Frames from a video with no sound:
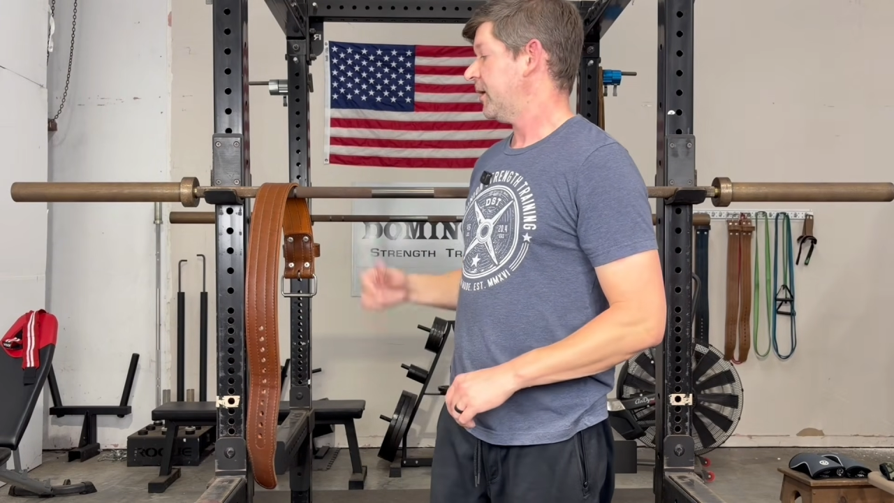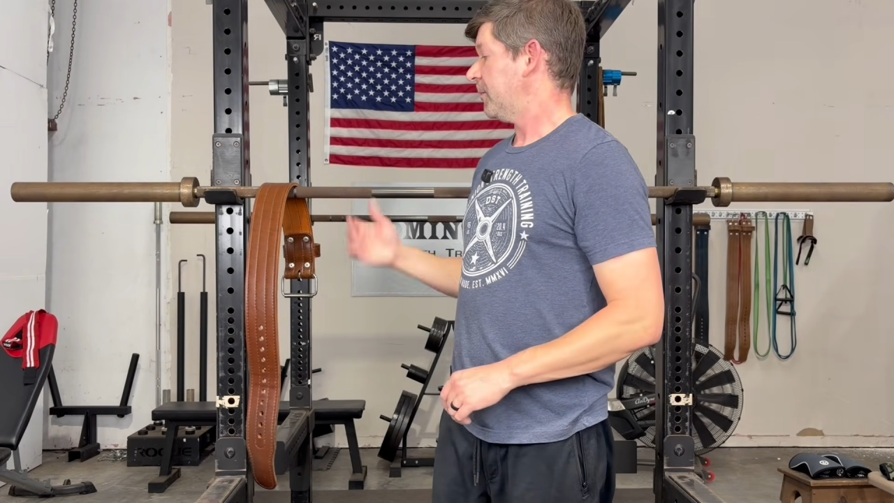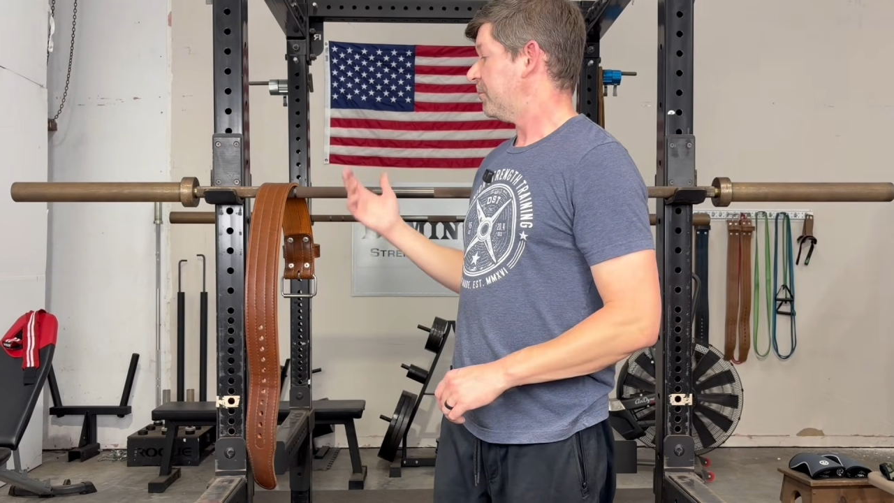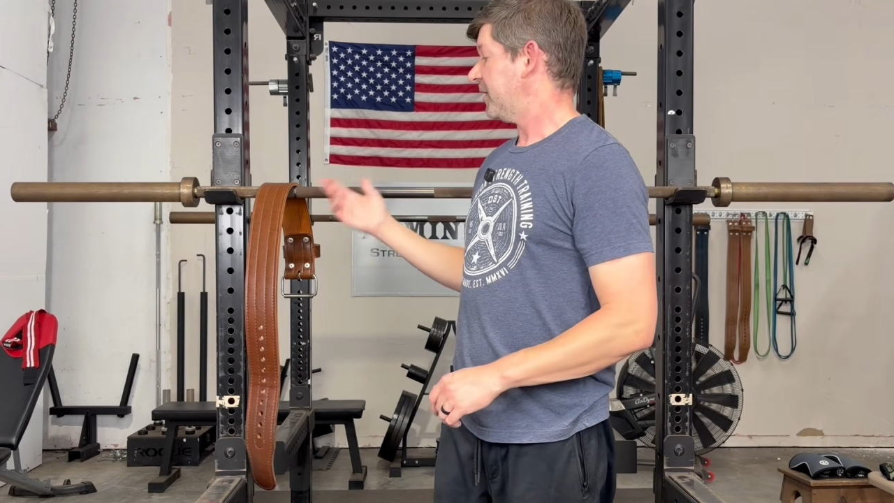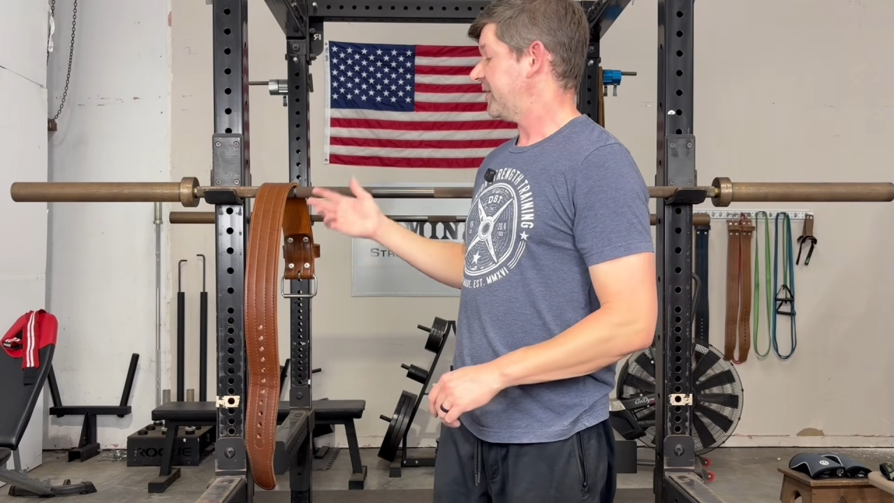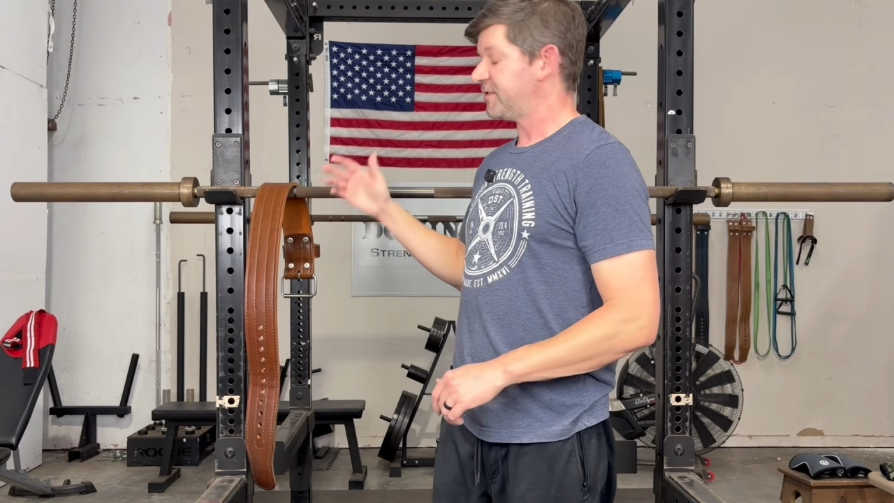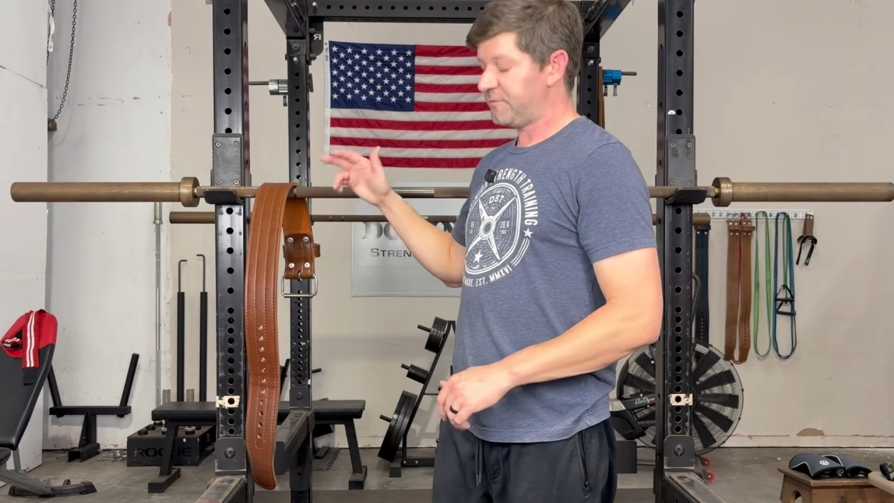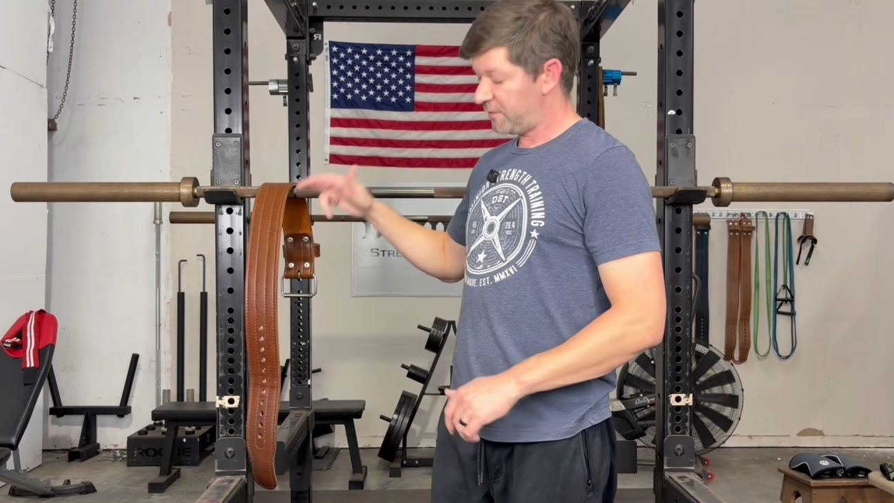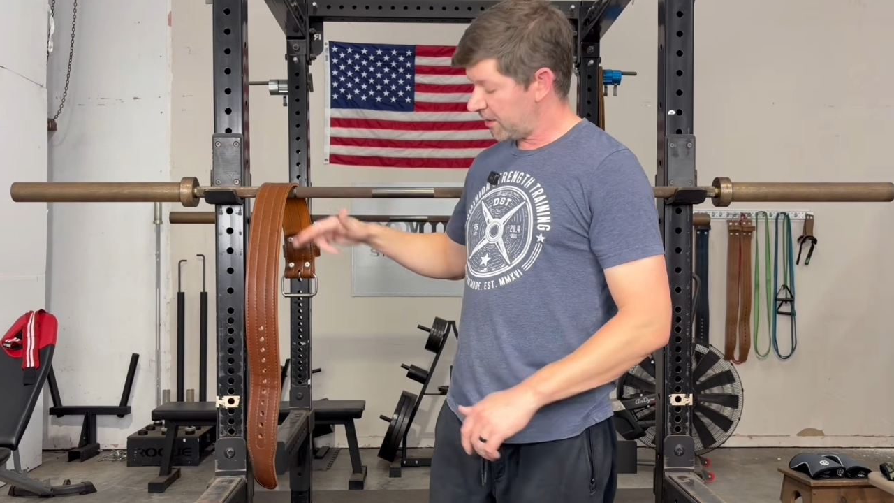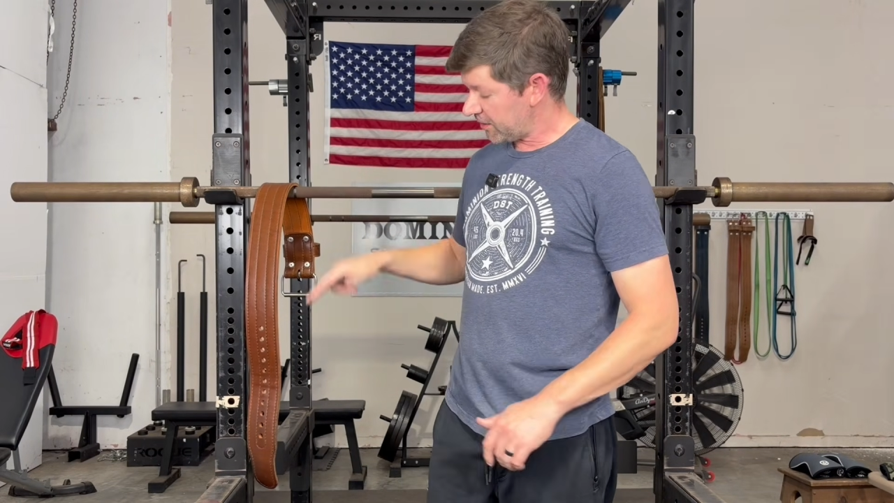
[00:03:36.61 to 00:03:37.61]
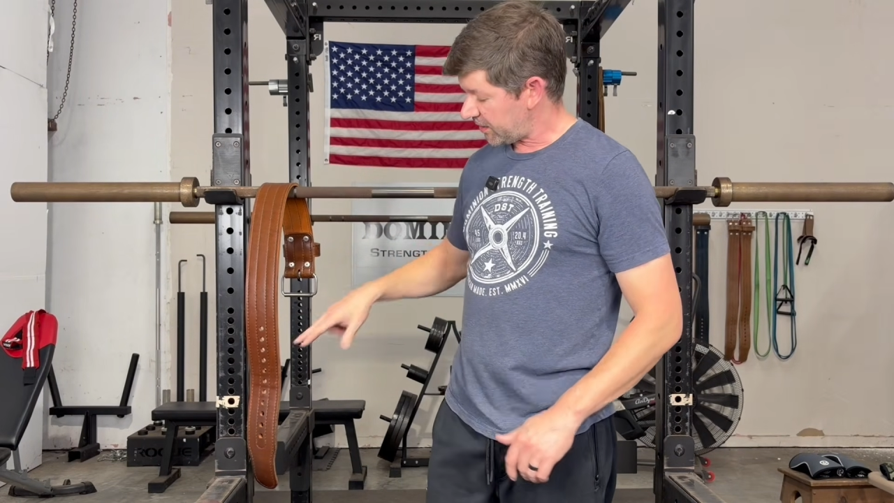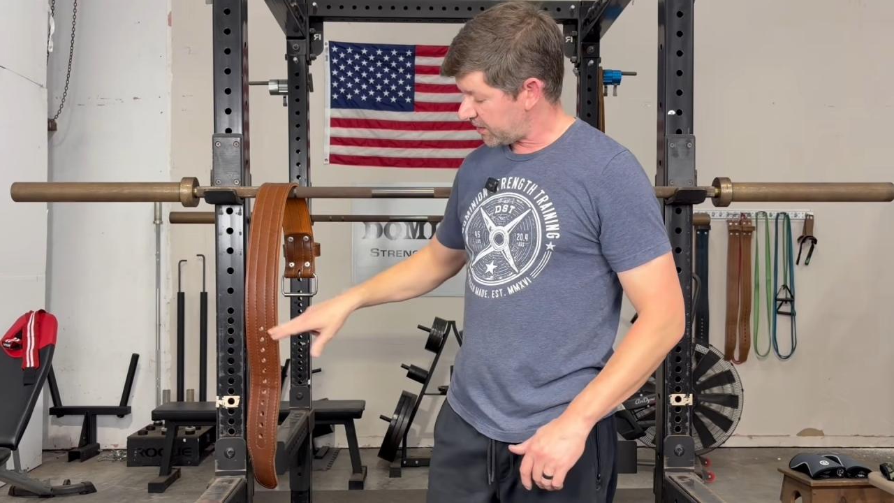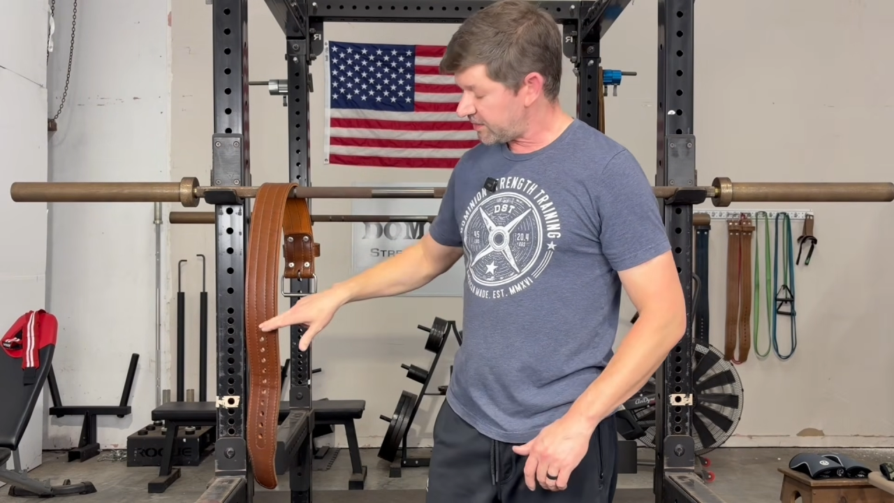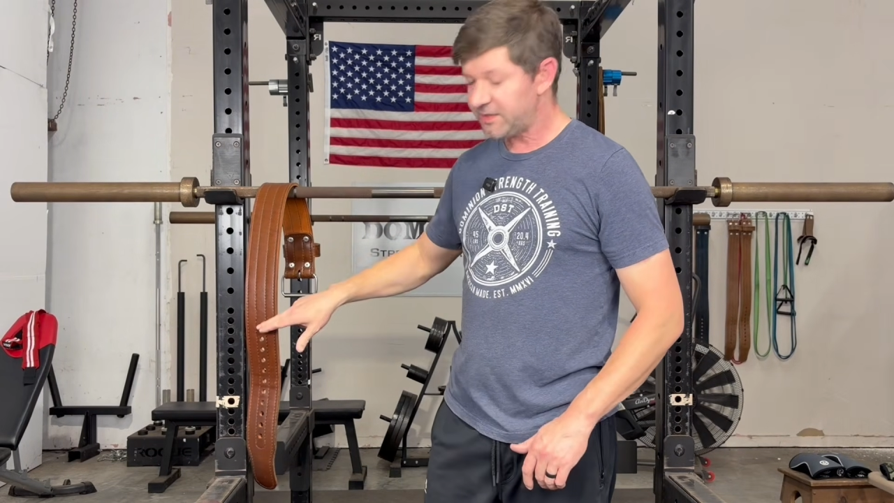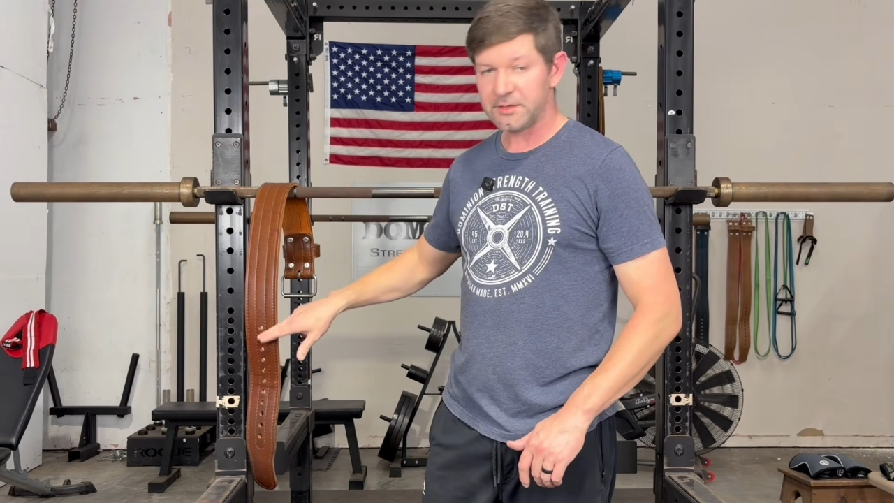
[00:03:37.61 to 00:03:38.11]
But it's very
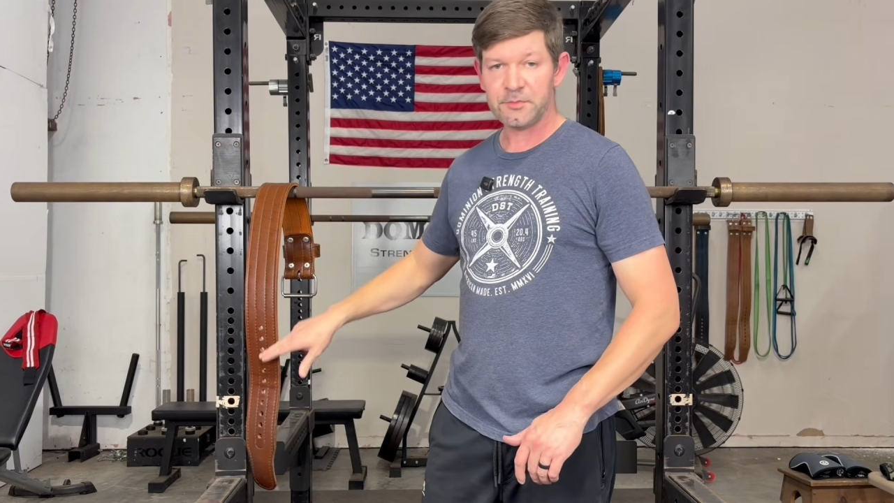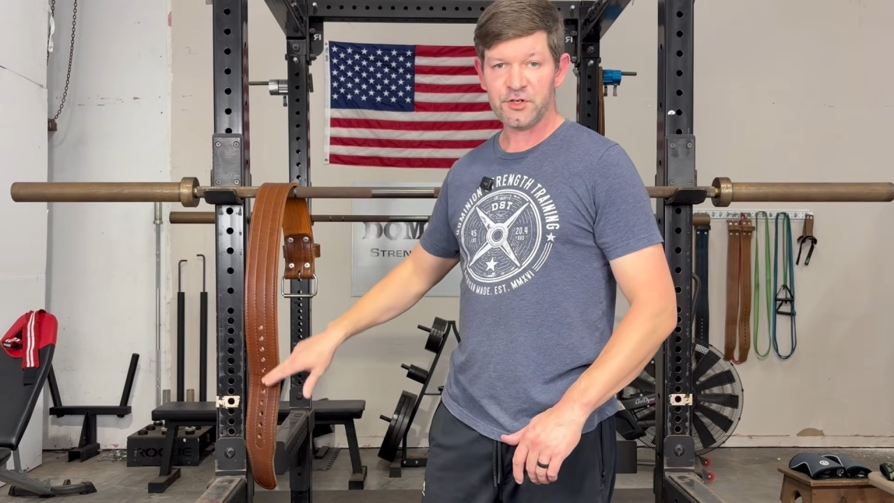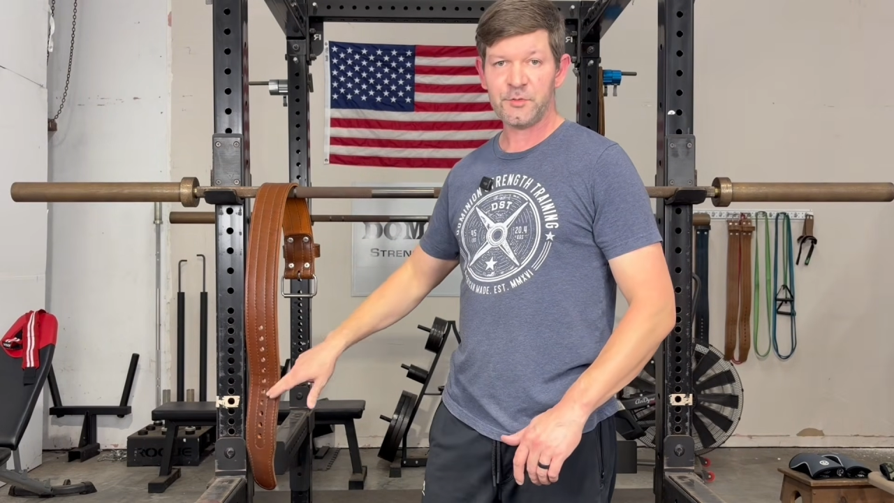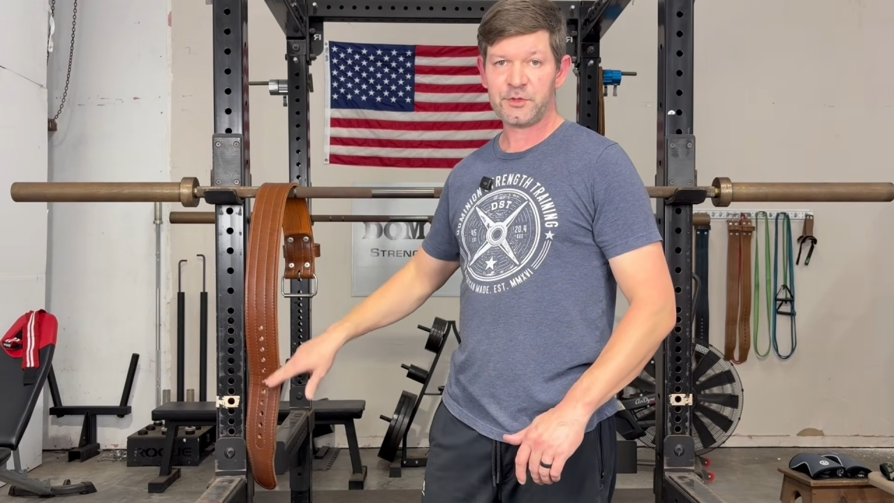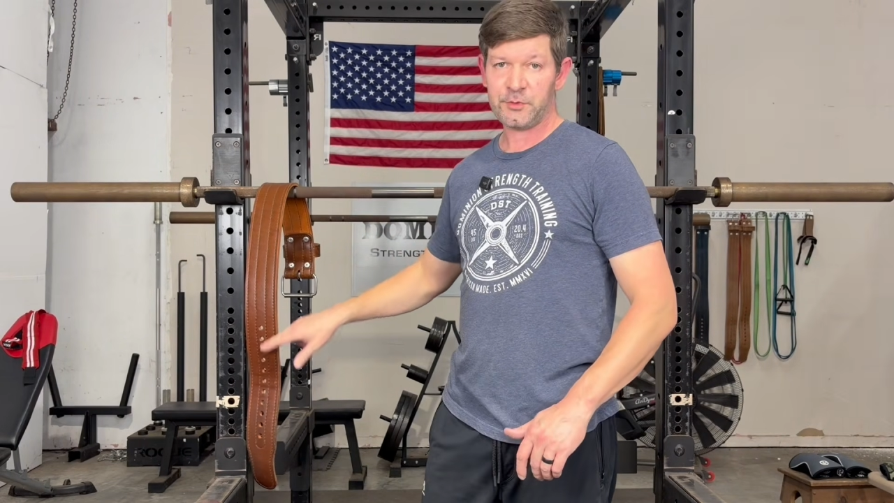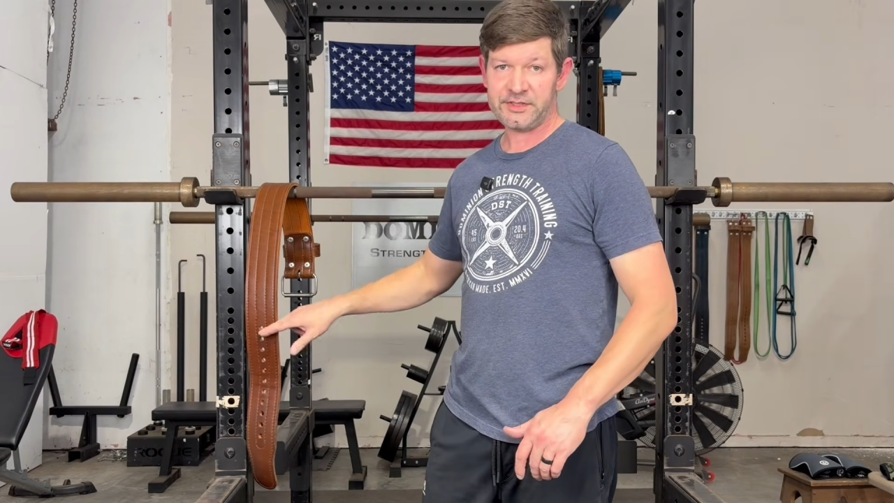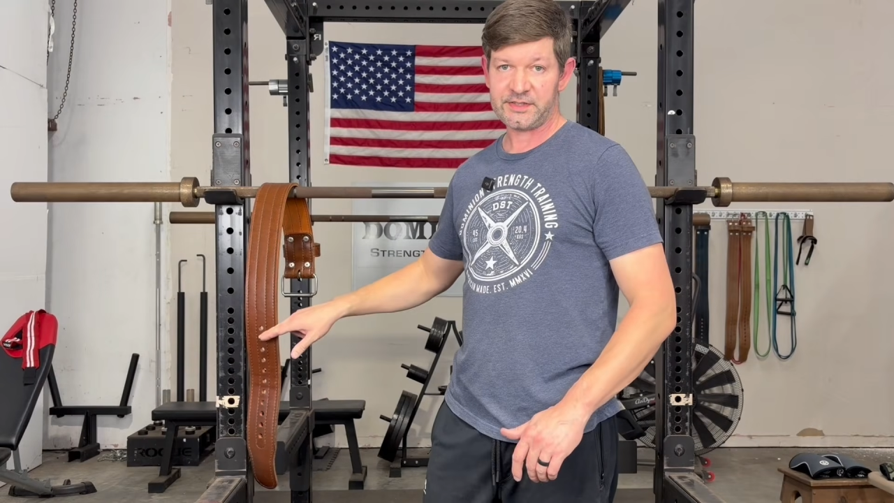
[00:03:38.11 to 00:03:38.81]
easy to move between